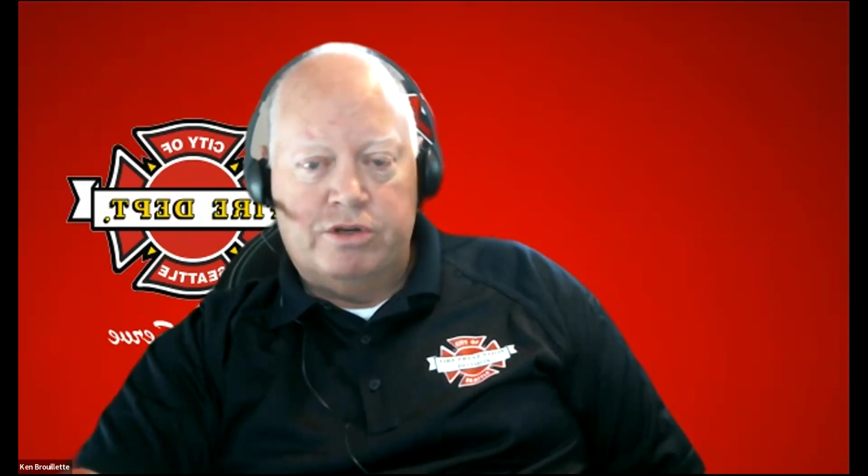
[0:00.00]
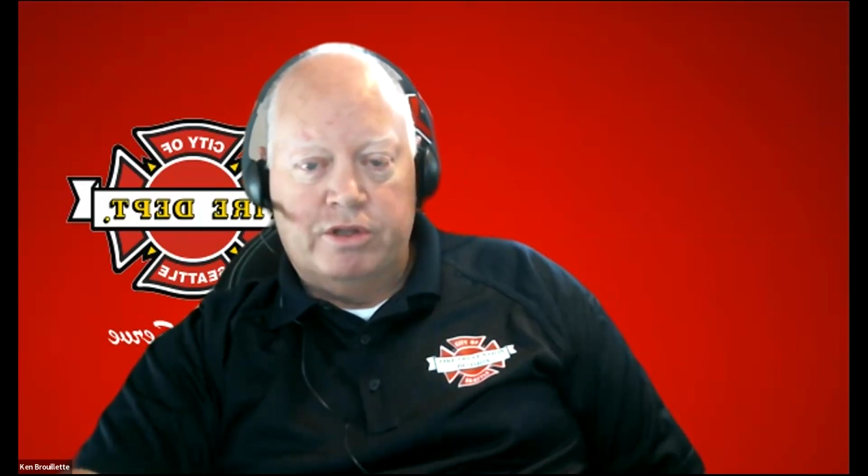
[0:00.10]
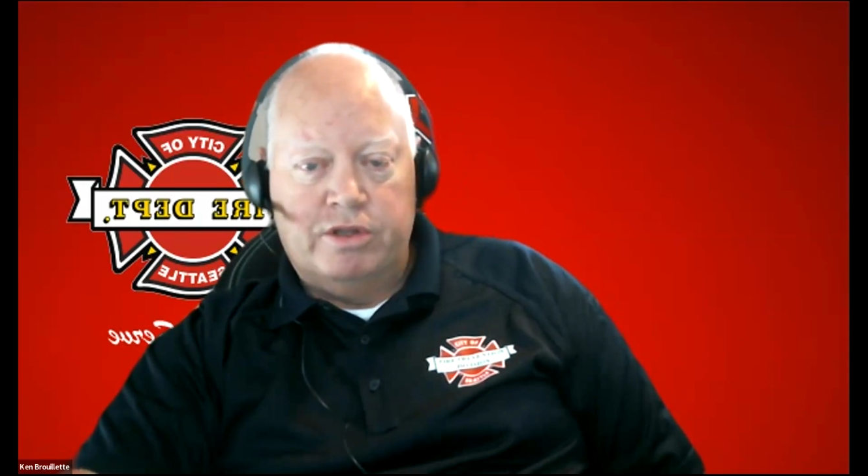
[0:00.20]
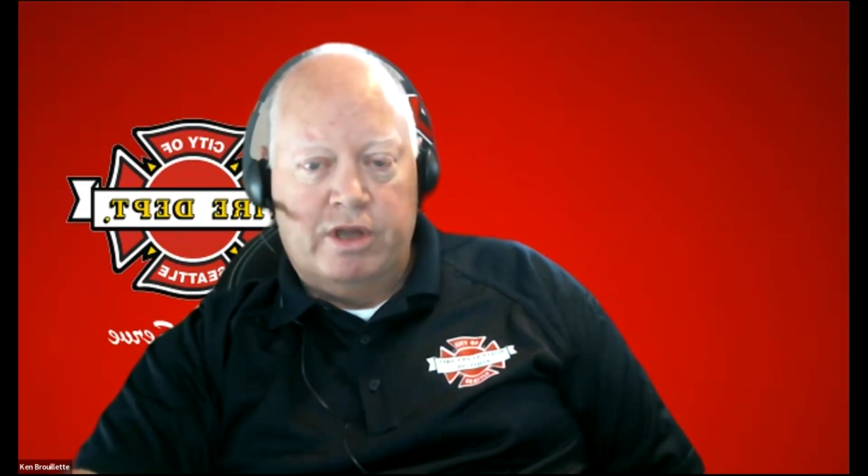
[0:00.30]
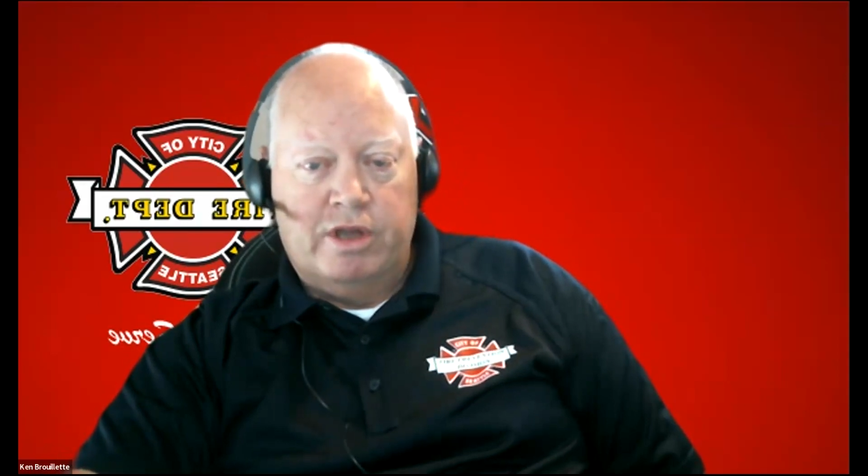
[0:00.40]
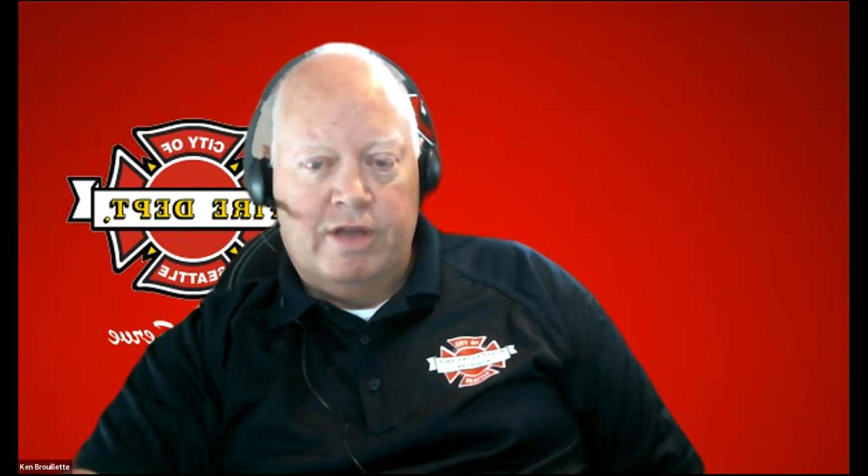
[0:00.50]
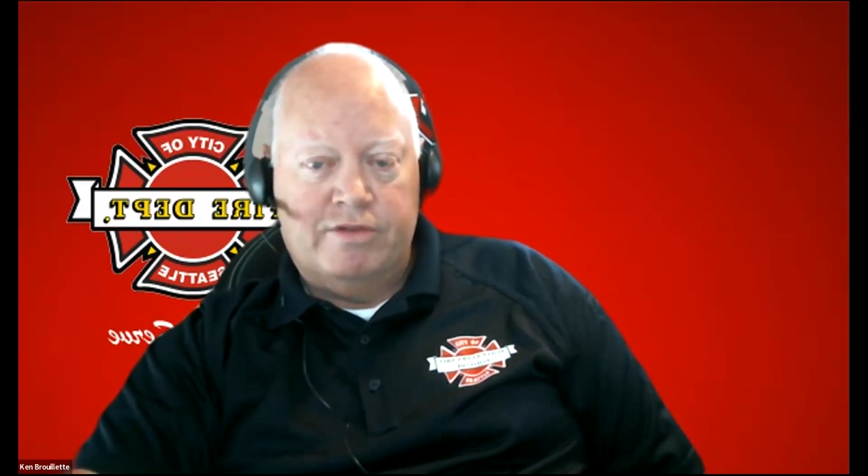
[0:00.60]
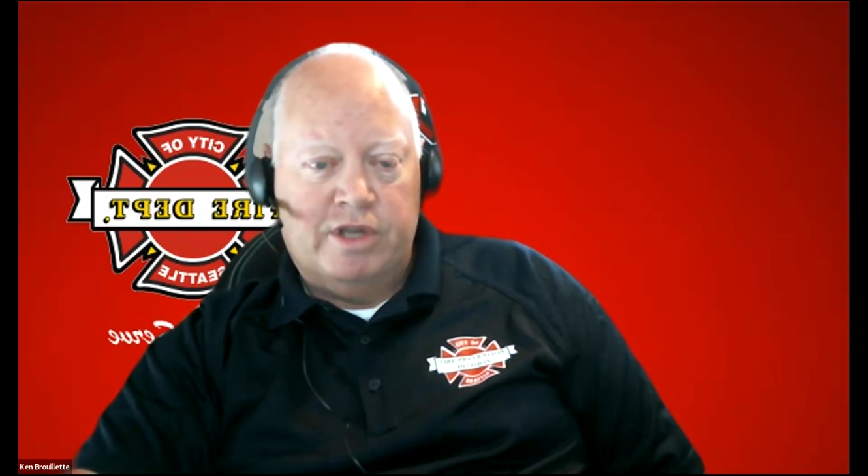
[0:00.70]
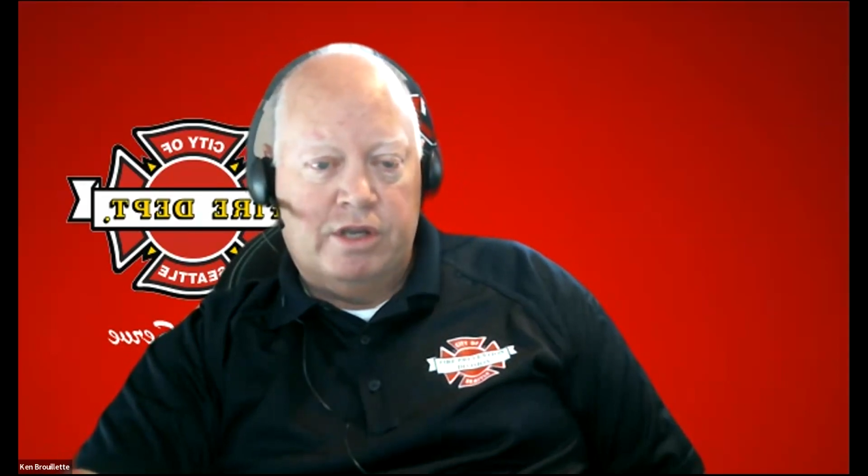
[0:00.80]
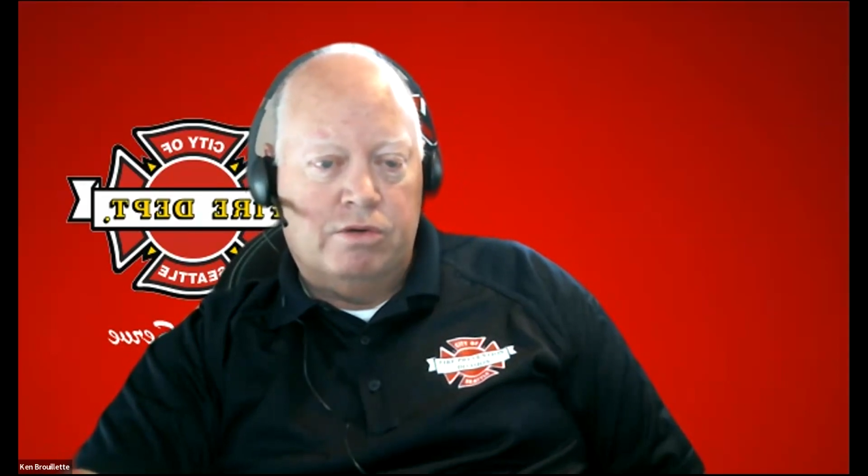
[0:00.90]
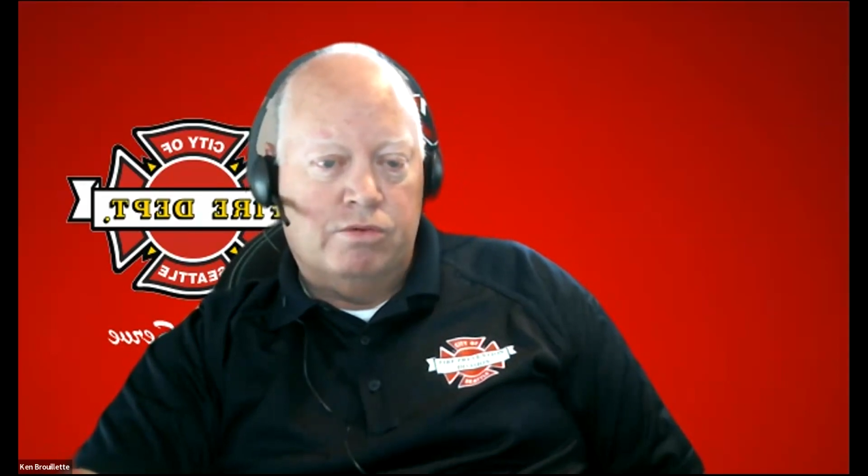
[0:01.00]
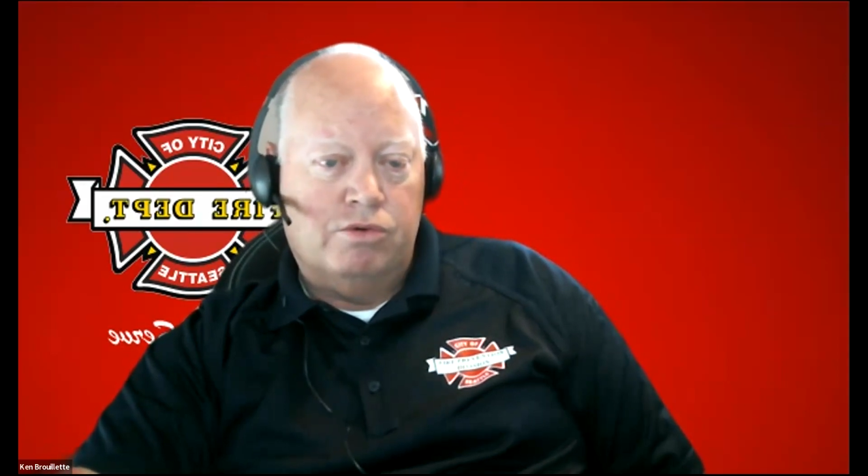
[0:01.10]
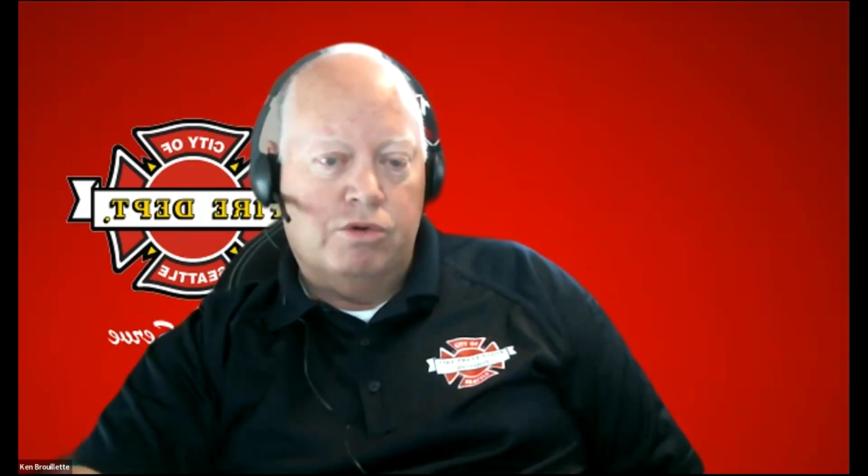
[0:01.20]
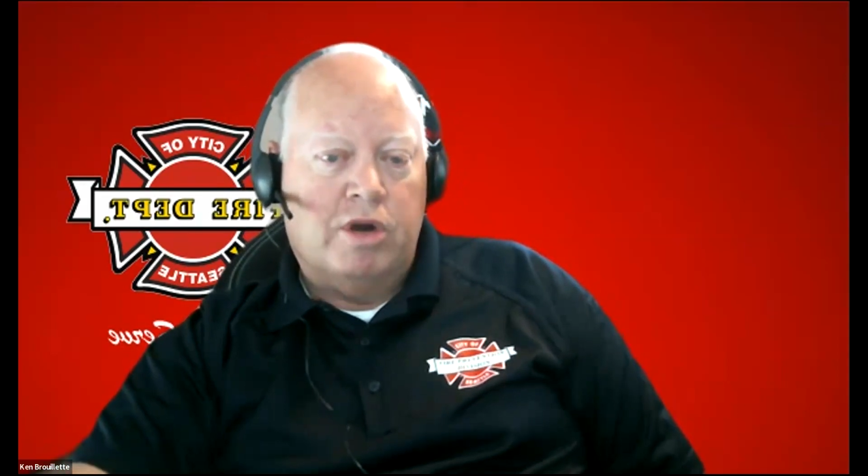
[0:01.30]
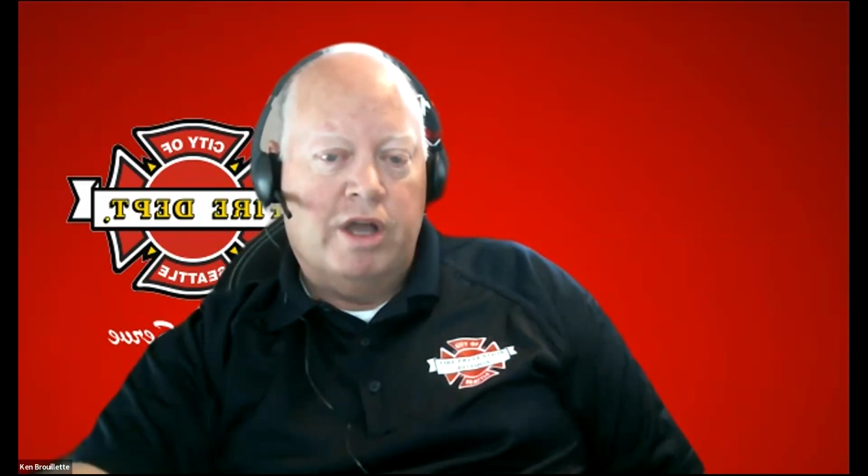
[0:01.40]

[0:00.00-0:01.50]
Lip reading: during the off-cycle rule